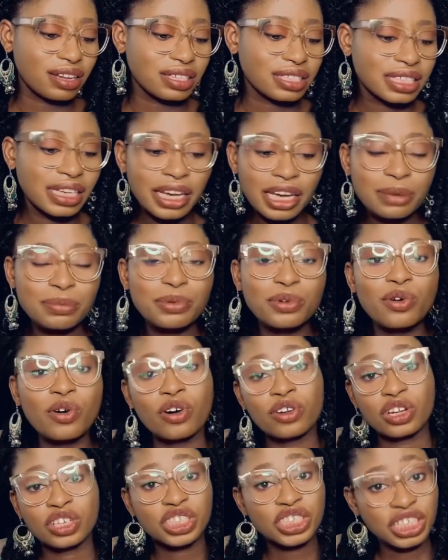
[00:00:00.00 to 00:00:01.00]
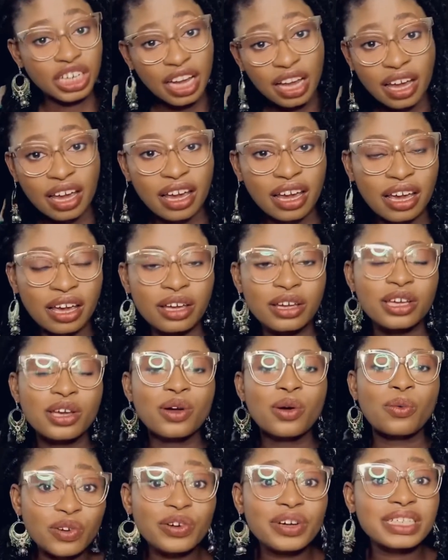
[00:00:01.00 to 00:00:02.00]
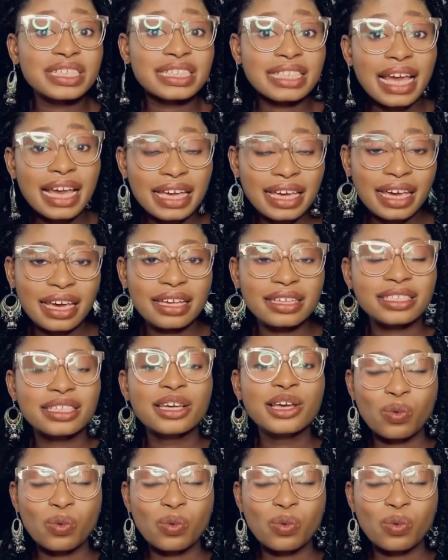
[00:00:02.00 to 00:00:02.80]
table, on the chair, or a staircase,